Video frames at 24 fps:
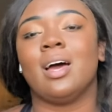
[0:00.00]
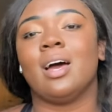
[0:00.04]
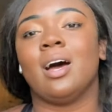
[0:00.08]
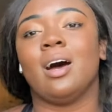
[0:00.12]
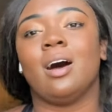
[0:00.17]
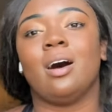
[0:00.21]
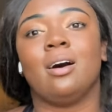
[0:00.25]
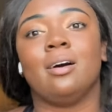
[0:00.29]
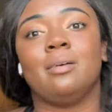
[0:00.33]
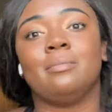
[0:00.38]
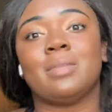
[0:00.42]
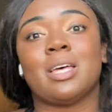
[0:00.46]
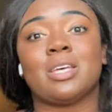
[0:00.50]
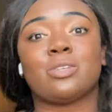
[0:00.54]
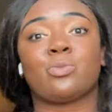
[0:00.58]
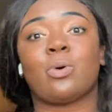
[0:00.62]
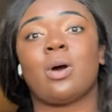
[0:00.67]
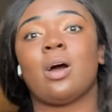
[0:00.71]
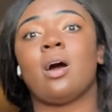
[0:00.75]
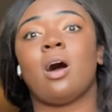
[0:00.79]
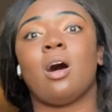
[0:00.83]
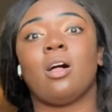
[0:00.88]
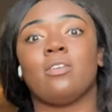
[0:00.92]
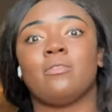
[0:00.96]
Um, that's
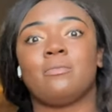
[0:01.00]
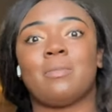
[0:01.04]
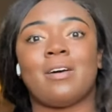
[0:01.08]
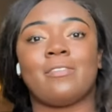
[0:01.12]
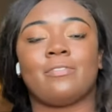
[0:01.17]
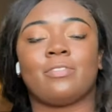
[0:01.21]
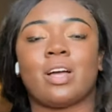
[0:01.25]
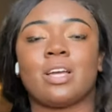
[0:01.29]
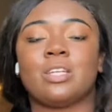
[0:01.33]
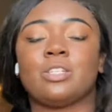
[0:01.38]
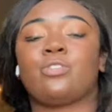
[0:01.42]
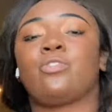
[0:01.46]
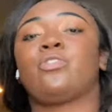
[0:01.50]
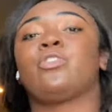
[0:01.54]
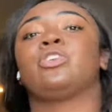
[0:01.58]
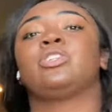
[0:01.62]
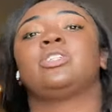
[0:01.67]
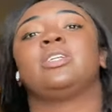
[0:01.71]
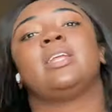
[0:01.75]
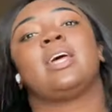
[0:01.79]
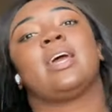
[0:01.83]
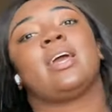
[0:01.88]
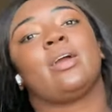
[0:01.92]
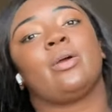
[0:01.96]
why all of my flights for
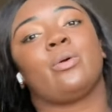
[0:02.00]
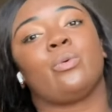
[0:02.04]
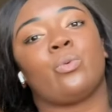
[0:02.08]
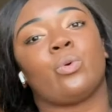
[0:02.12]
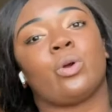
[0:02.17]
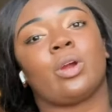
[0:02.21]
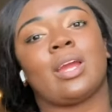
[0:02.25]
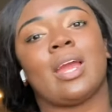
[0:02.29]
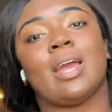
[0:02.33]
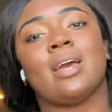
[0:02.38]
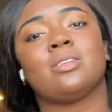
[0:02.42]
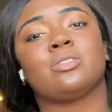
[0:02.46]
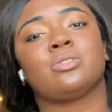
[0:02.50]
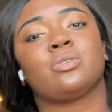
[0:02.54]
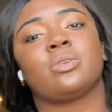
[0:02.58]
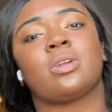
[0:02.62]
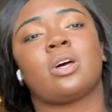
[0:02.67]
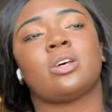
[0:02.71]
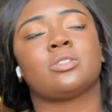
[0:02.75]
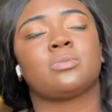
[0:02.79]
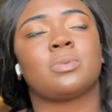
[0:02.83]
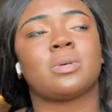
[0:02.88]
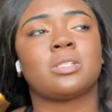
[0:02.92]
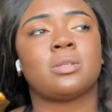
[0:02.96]
today were canceled. I
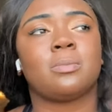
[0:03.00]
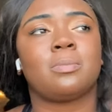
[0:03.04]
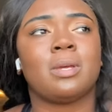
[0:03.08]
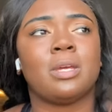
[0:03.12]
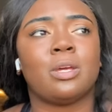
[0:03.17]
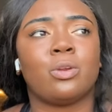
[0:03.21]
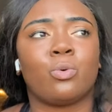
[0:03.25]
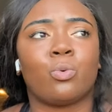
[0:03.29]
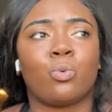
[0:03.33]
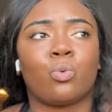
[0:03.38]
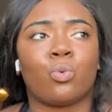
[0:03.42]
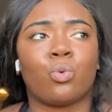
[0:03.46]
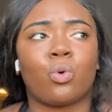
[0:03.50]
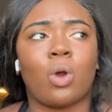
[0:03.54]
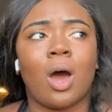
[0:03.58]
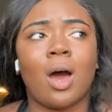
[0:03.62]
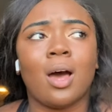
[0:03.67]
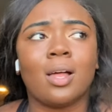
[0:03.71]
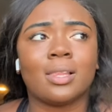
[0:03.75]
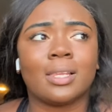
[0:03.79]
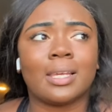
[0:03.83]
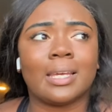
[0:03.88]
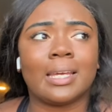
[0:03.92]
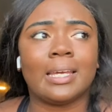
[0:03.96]
was supposed to be in
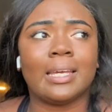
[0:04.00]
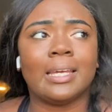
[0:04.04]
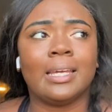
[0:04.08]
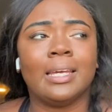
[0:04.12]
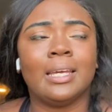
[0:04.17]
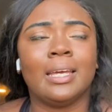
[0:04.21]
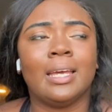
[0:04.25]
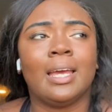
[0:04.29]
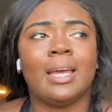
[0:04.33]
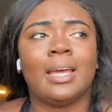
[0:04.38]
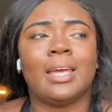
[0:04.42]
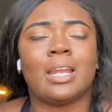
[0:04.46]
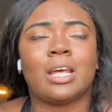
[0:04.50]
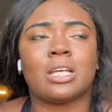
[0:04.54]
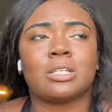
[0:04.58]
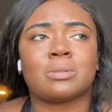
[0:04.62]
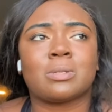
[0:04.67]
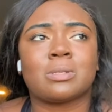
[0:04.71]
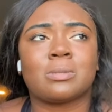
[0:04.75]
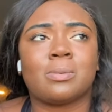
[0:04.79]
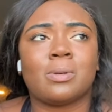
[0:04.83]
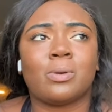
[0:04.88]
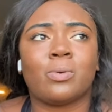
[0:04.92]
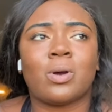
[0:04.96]
Raleigh, and I was
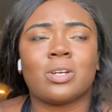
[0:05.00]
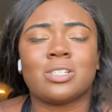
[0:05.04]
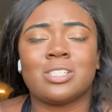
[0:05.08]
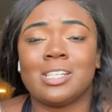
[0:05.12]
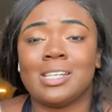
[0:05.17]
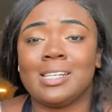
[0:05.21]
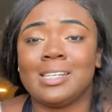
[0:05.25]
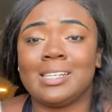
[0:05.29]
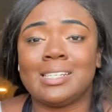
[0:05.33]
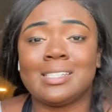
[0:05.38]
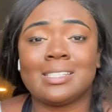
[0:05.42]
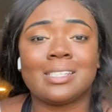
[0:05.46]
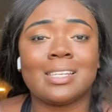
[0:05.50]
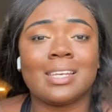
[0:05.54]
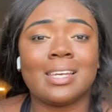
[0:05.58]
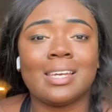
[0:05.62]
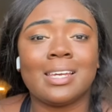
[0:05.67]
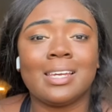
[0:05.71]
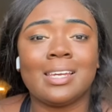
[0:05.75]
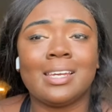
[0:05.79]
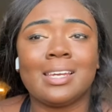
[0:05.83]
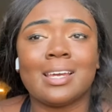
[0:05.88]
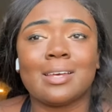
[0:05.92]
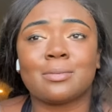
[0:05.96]
supposed to be Washington D
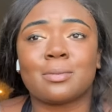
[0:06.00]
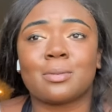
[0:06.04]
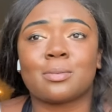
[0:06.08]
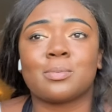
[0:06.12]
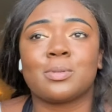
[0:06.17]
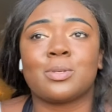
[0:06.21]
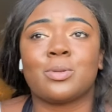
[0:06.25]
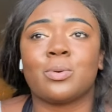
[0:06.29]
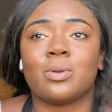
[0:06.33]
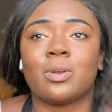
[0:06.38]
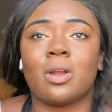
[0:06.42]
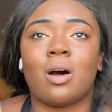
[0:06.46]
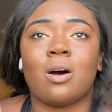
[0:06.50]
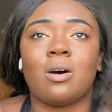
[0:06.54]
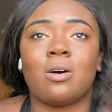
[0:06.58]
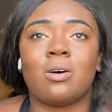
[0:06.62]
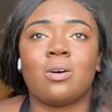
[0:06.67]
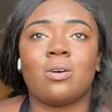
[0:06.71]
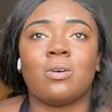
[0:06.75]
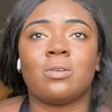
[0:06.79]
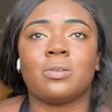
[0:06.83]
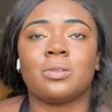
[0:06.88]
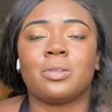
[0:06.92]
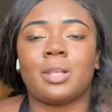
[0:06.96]
C, I was supposed to be doing
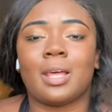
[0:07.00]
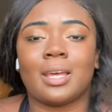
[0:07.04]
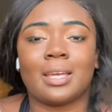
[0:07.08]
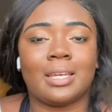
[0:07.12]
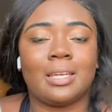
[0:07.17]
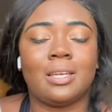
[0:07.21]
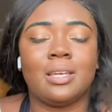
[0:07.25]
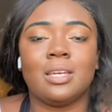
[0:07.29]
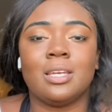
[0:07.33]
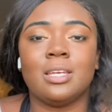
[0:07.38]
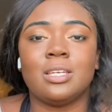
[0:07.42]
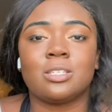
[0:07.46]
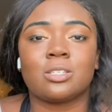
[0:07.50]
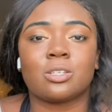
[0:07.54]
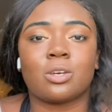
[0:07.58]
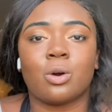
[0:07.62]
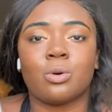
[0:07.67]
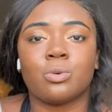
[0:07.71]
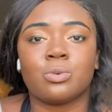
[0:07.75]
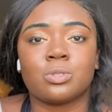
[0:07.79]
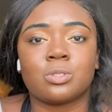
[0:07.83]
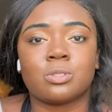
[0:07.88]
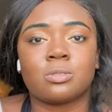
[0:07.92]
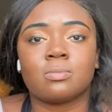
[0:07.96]
all like East
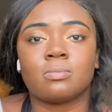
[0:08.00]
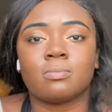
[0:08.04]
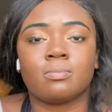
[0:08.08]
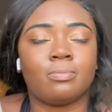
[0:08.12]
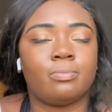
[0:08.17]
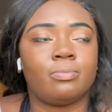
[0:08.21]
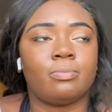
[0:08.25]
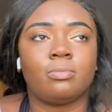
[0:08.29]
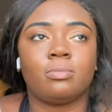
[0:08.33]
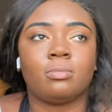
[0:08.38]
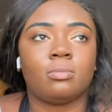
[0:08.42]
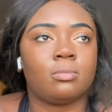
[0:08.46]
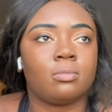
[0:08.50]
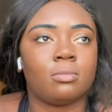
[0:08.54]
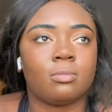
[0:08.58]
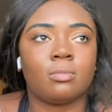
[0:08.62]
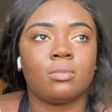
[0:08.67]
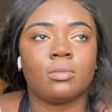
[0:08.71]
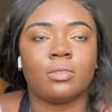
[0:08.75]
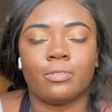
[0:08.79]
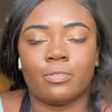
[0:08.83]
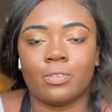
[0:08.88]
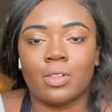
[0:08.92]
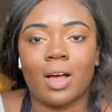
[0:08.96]
Coast
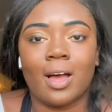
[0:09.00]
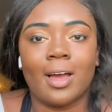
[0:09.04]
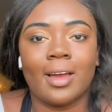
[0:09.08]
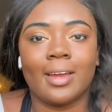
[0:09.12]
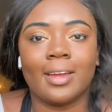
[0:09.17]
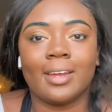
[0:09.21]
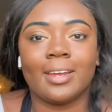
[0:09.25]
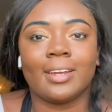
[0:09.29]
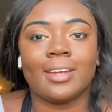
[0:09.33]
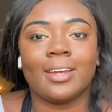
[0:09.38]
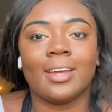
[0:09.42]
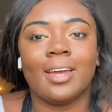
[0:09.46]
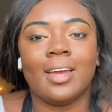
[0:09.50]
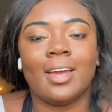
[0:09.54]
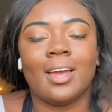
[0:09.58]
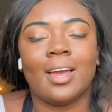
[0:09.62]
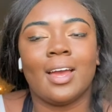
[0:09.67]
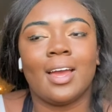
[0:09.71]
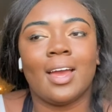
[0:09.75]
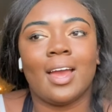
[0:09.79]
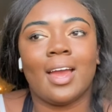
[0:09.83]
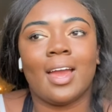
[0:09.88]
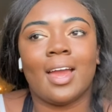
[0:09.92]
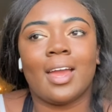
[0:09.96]
flying,
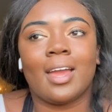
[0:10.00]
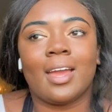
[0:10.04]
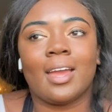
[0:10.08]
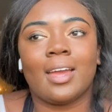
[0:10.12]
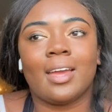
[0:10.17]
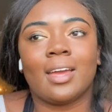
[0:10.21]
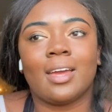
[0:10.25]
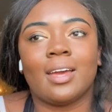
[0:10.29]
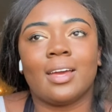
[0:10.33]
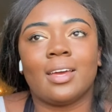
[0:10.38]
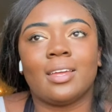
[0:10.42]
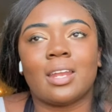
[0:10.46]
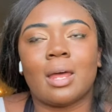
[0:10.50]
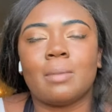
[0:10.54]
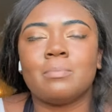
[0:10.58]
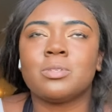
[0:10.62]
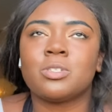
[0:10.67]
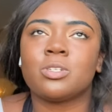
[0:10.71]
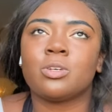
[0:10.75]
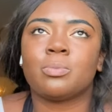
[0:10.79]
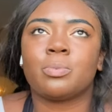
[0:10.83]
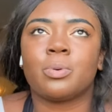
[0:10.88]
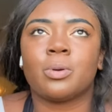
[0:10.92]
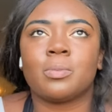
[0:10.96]
and I'm
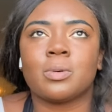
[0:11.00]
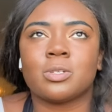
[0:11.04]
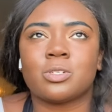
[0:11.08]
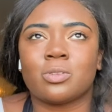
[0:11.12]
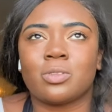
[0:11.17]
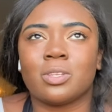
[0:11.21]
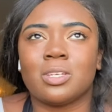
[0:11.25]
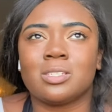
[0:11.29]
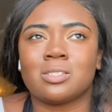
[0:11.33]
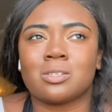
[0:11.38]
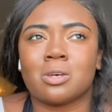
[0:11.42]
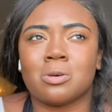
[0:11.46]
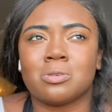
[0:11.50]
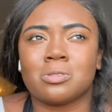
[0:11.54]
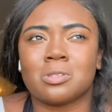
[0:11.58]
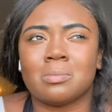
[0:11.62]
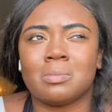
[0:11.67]
still pretty much on the East Coast.